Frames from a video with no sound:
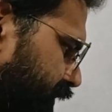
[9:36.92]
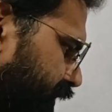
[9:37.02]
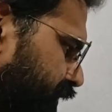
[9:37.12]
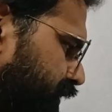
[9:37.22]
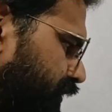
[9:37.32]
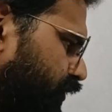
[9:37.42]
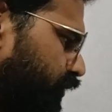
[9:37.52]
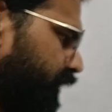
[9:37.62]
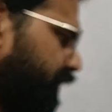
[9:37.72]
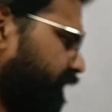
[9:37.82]
Then
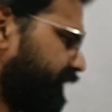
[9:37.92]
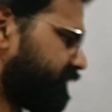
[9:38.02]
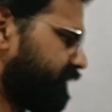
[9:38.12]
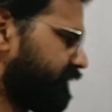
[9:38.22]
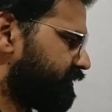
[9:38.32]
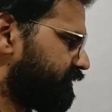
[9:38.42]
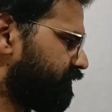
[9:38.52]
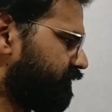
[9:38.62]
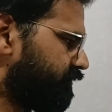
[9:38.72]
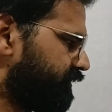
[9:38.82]
oral
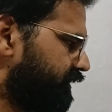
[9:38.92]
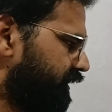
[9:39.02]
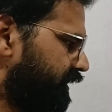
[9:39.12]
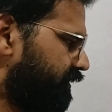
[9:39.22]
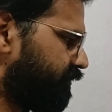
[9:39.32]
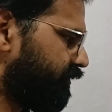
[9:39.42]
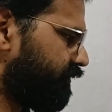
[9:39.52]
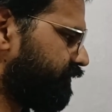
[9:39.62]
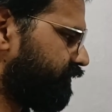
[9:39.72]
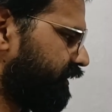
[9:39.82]
vaccination with the help
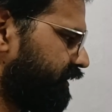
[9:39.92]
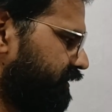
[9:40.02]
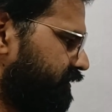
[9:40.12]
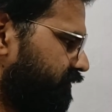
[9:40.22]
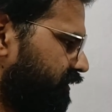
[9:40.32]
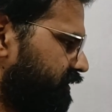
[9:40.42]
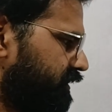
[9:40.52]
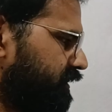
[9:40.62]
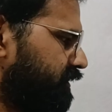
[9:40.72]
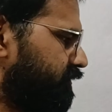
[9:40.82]
of via
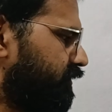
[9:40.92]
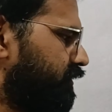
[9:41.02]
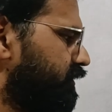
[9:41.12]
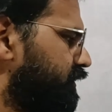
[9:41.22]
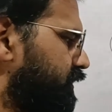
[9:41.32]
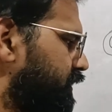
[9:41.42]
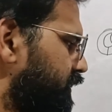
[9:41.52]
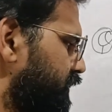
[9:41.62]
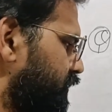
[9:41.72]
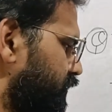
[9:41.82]
water for
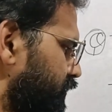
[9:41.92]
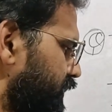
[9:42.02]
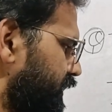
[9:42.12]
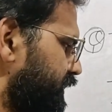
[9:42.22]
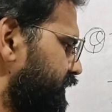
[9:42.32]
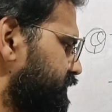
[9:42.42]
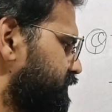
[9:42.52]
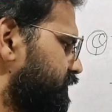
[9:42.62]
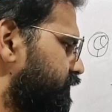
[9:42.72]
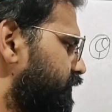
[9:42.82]
or
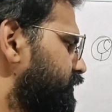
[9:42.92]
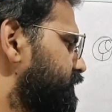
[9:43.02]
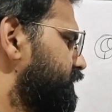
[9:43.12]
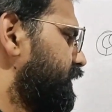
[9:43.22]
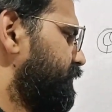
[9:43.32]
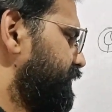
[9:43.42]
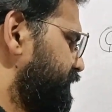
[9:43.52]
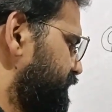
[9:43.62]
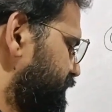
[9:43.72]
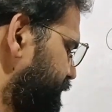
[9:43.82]
against fox
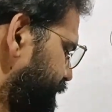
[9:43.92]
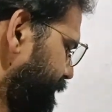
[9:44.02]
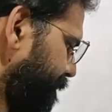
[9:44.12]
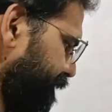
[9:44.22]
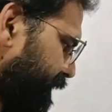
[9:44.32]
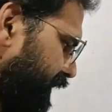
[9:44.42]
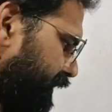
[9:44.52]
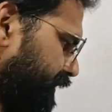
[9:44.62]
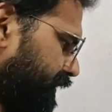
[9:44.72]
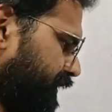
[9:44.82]
rabies,
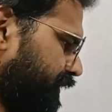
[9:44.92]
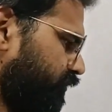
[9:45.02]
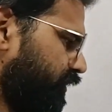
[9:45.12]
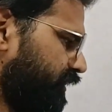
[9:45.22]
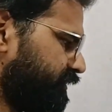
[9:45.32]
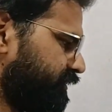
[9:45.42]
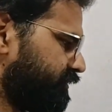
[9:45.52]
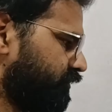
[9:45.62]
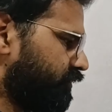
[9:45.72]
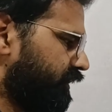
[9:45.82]
and
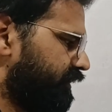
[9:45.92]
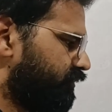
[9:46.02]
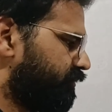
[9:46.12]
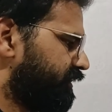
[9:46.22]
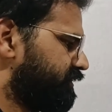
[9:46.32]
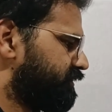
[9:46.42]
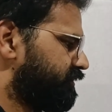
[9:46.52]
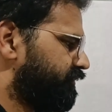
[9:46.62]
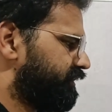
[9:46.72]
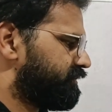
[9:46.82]
nebulization or
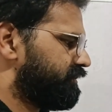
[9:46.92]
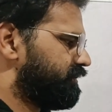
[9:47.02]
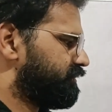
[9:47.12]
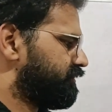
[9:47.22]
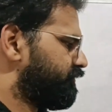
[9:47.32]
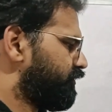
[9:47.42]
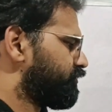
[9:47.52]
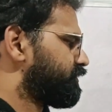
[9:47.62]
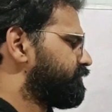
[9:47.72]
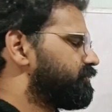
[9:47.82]
atomization vaccination
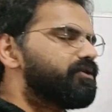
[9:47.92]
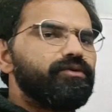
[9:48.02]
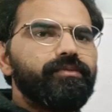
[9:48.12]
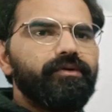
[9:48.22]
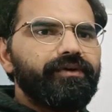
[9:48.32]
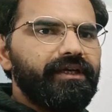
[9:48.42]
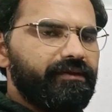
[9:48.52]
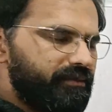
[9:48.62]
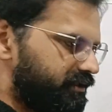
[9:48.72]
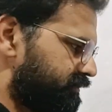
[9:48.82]
for some group of
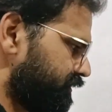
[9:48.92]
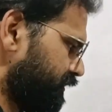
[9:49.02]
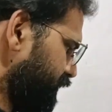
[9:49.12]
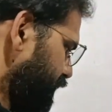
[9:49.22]
animals.